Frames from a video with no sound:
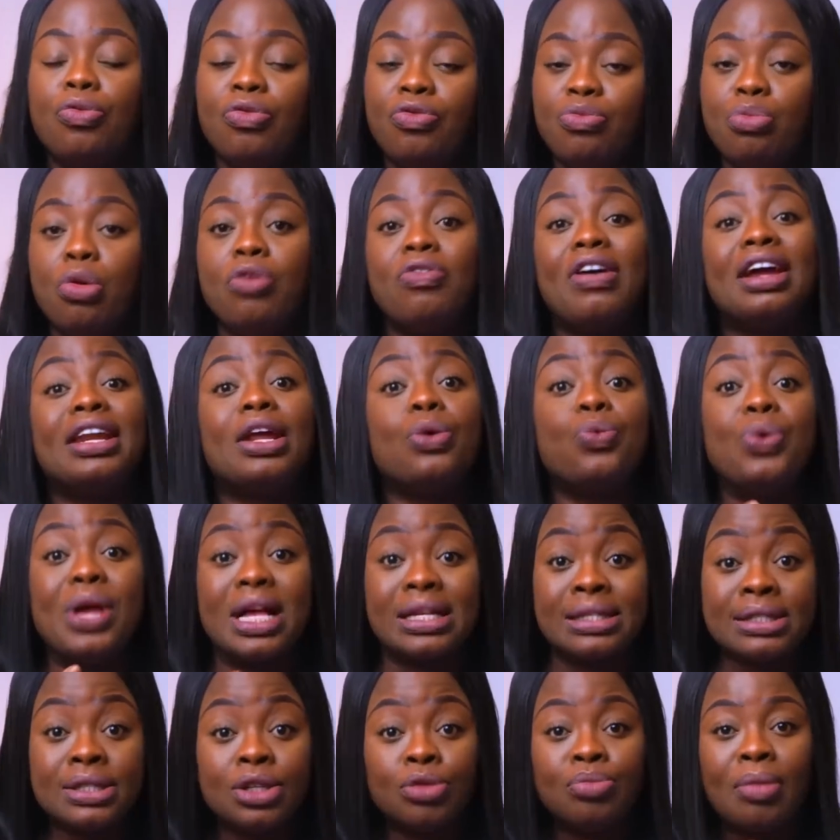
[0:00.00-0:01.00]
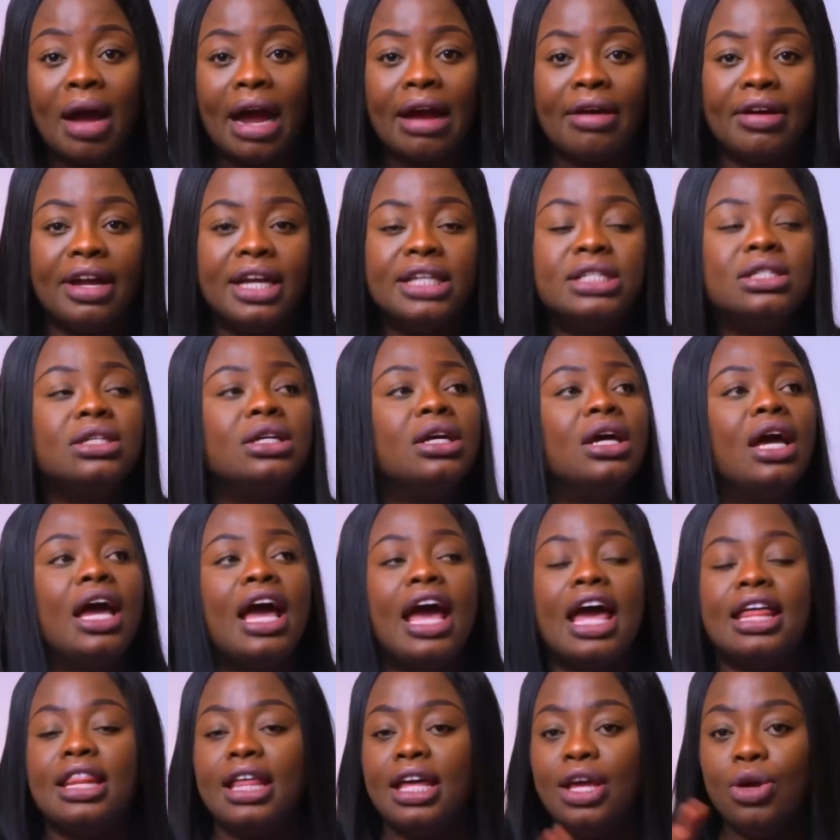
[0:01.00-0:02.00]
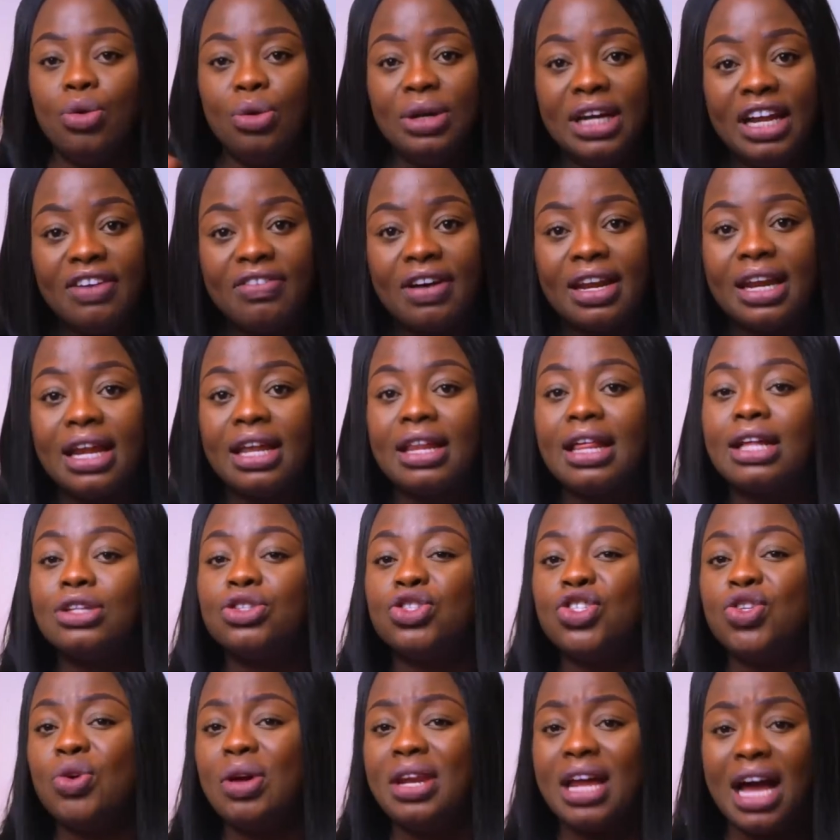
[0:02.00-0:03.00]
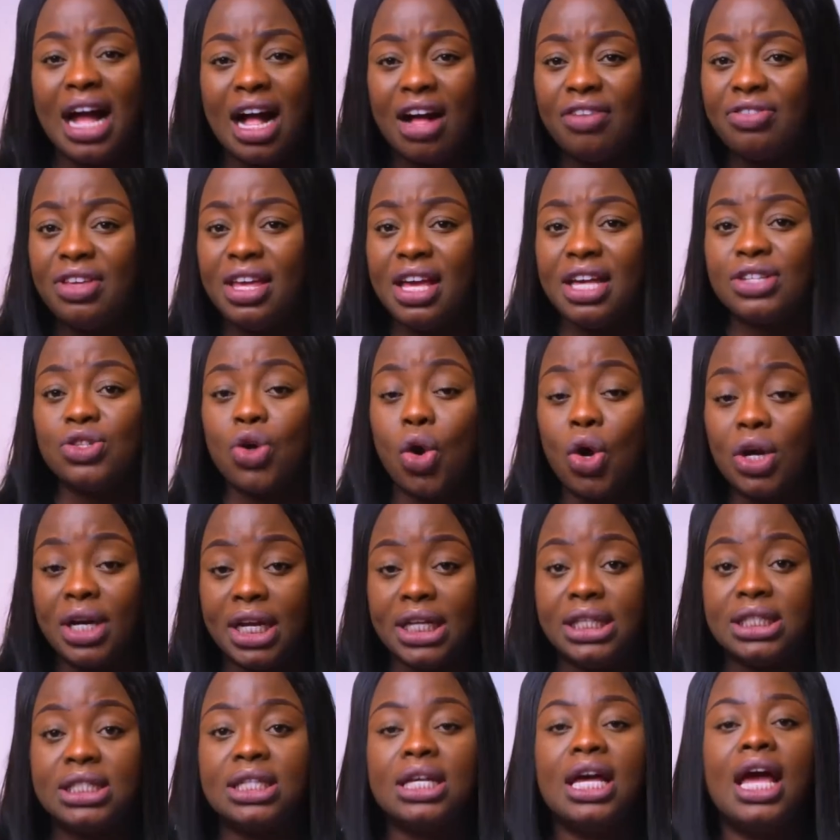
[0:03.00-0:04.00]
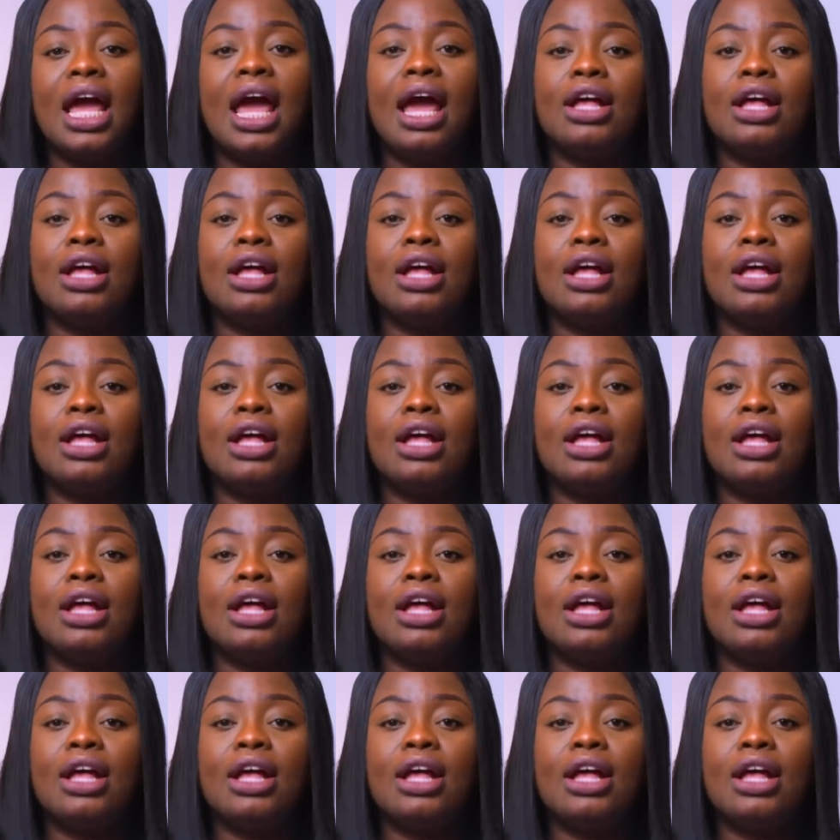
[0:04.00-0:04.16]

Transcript: provided we are still married. And then he will live another 2.5 years on it.